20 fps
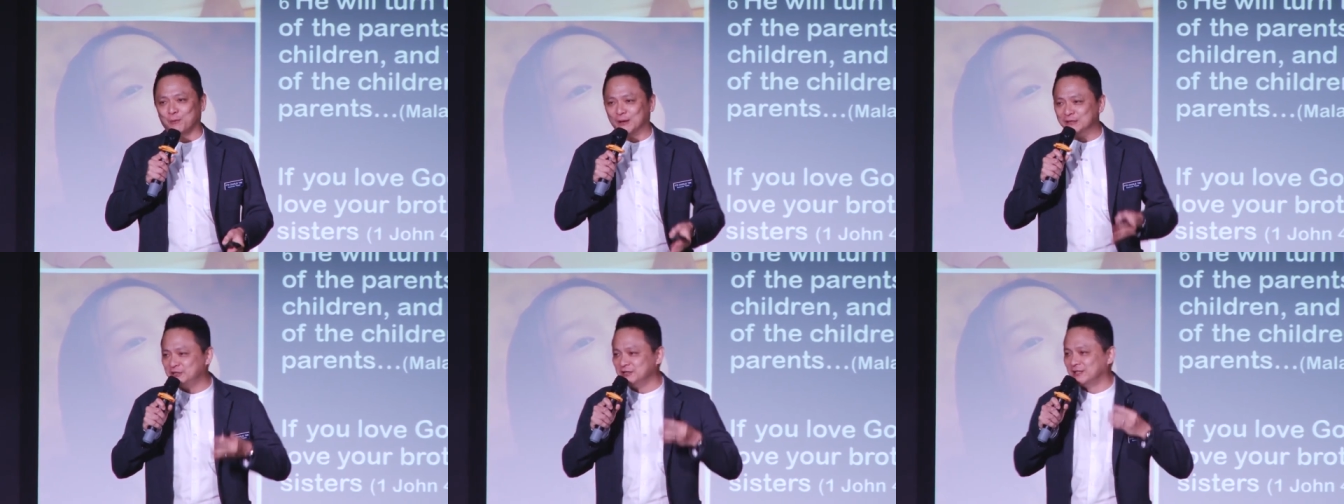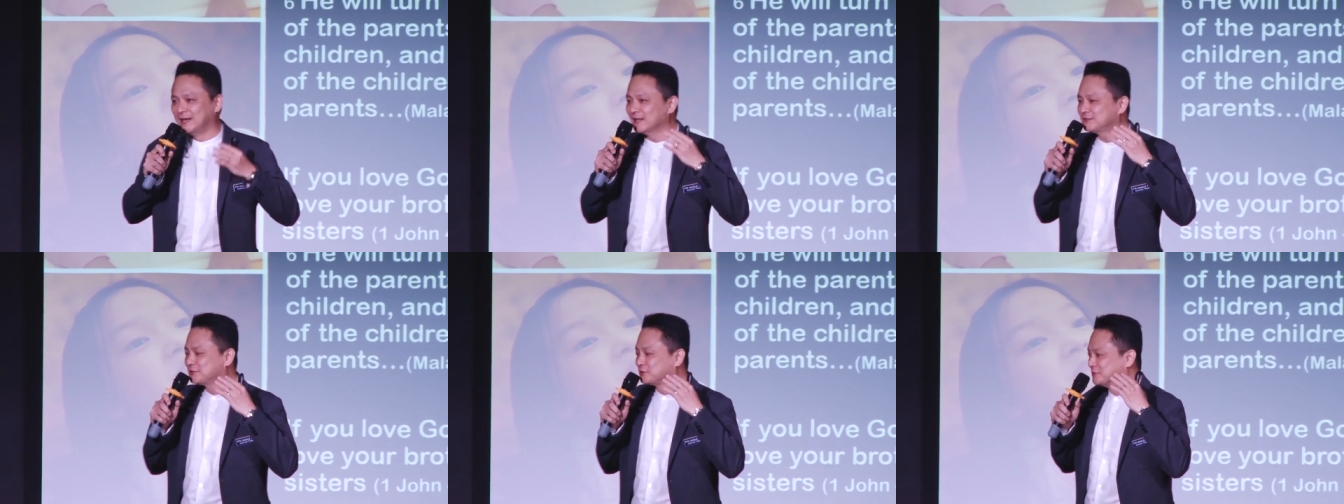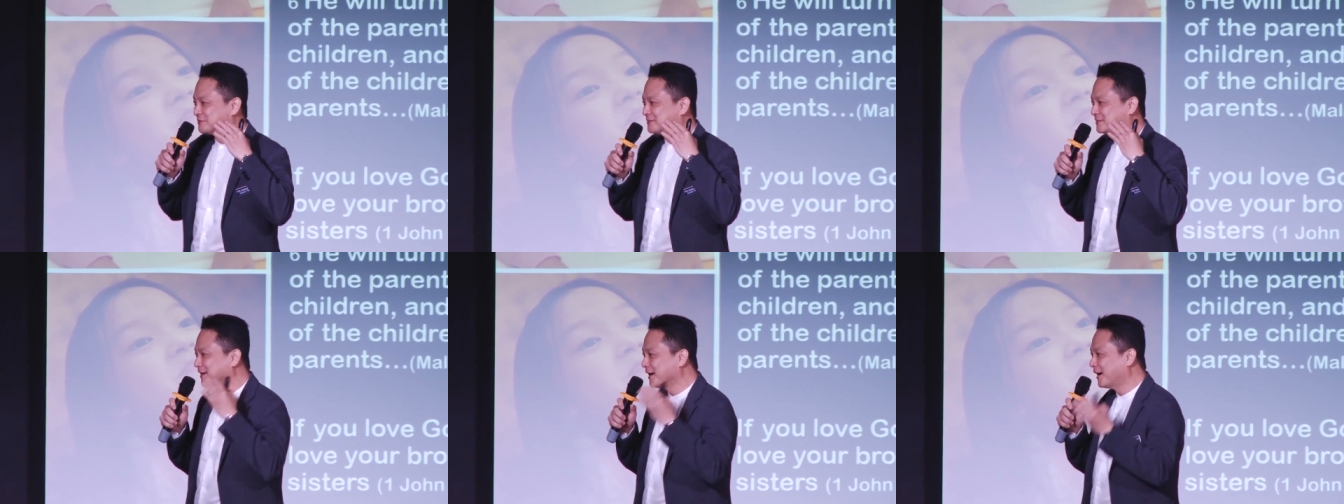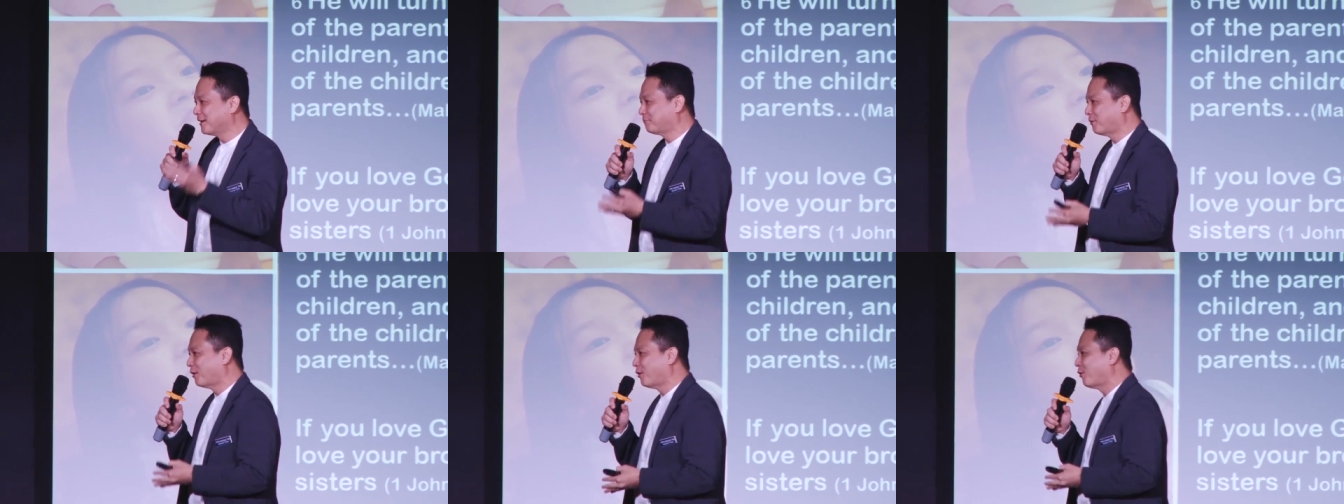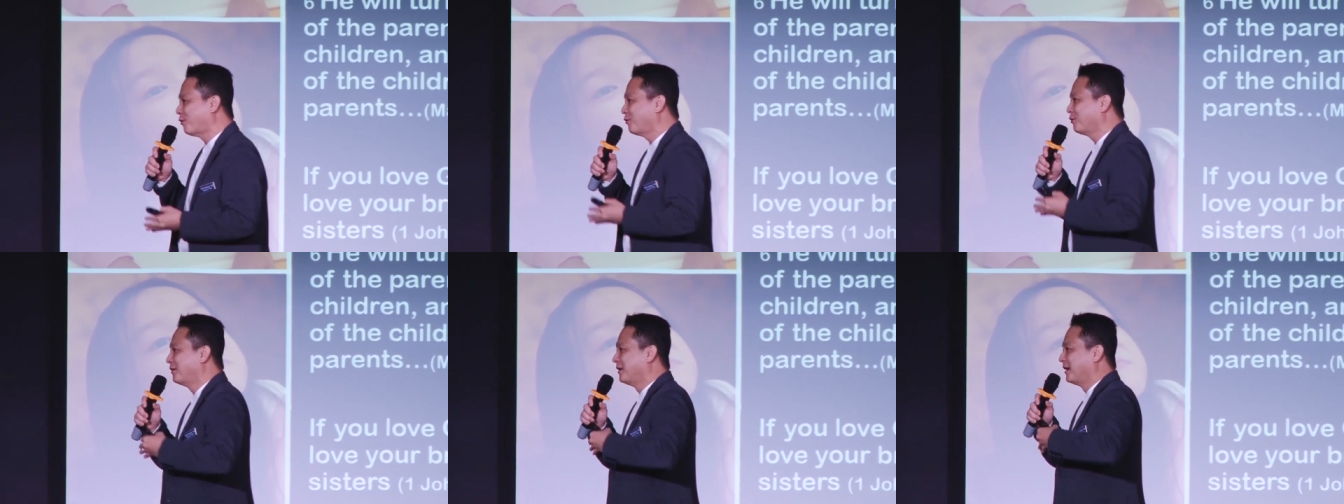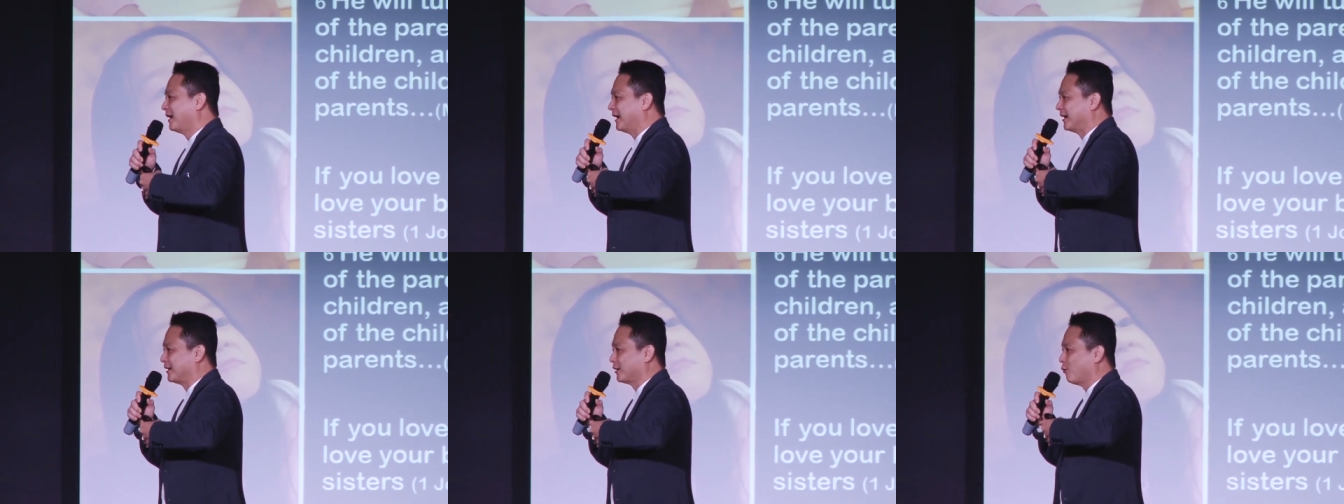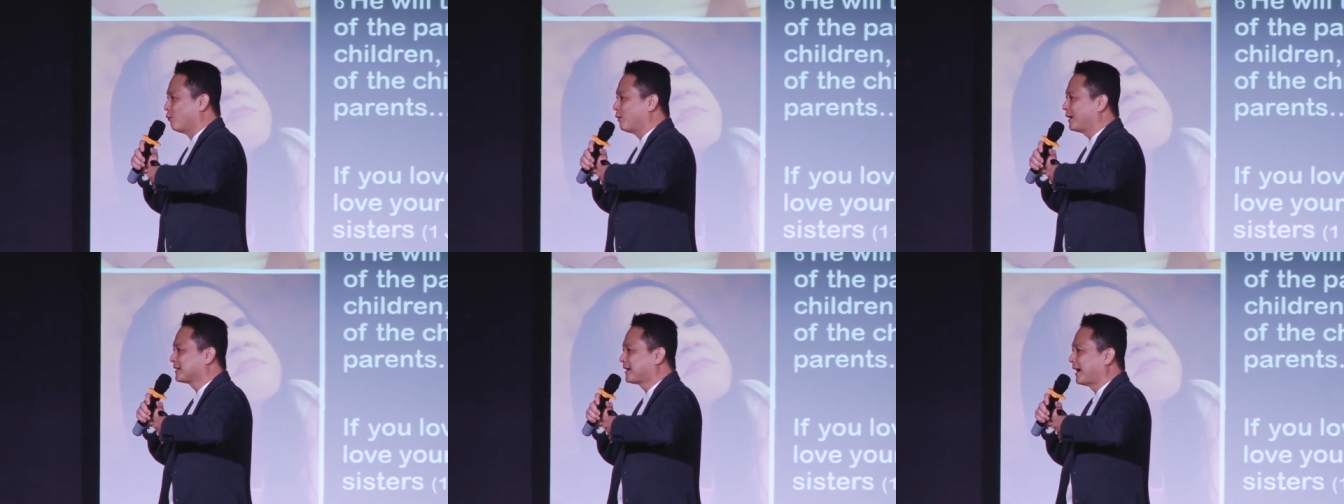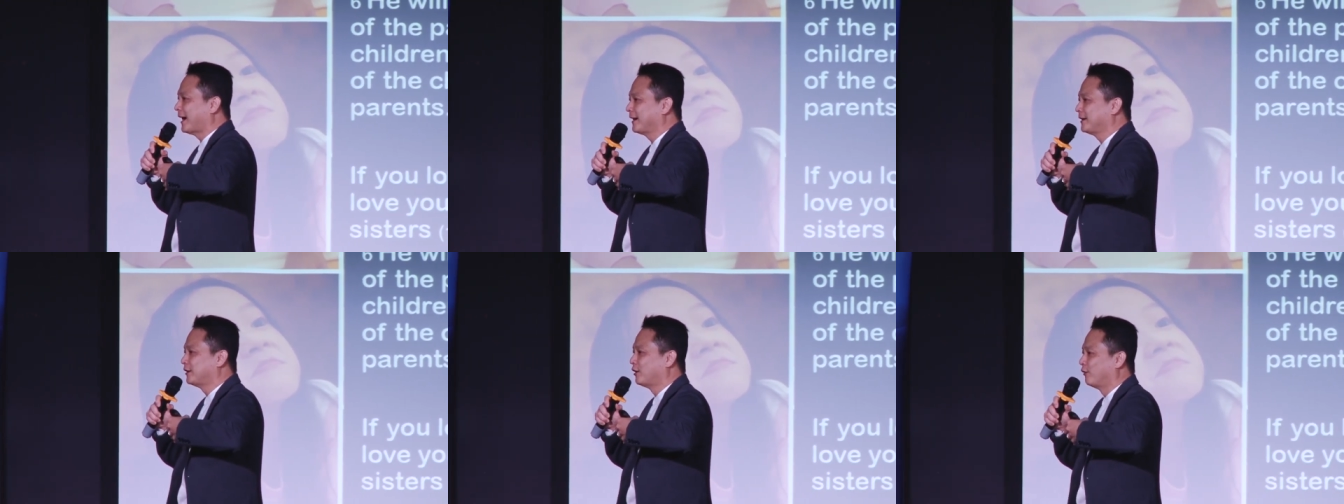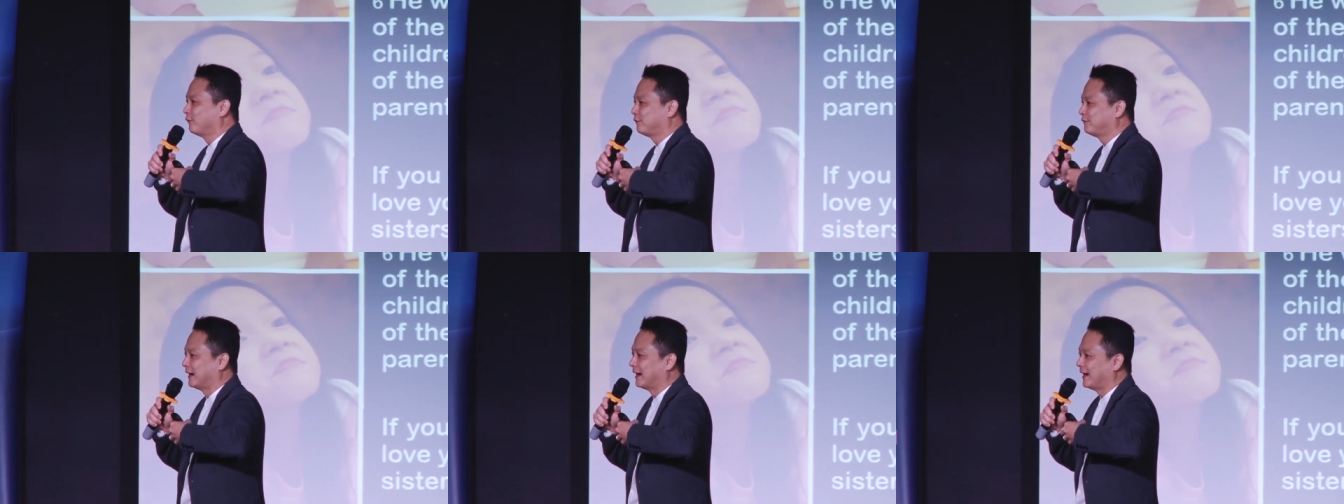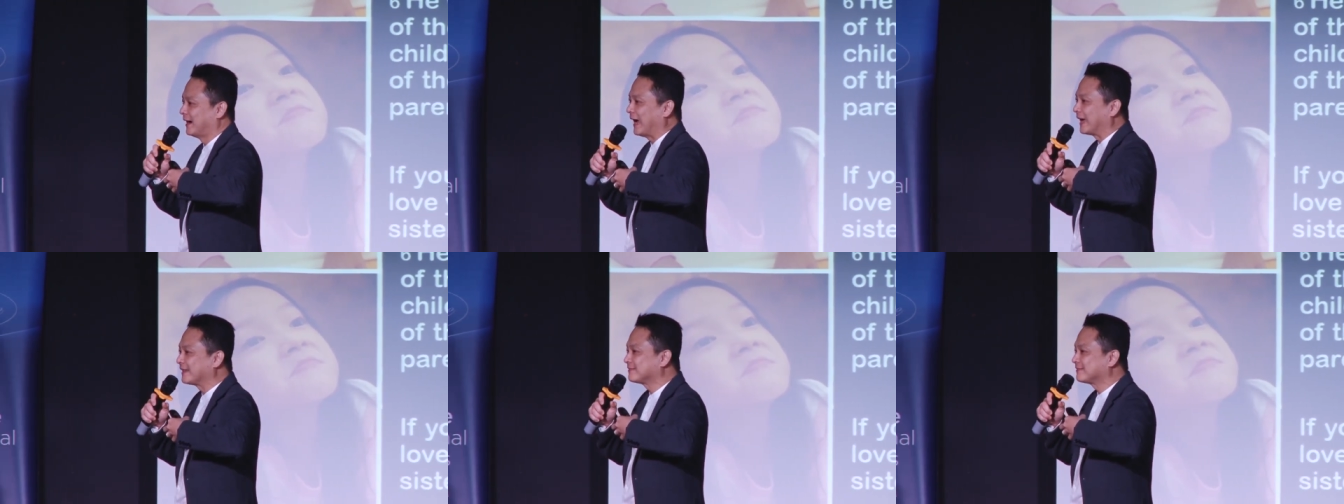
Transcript: when she gets to Singapore, and what kind of uh,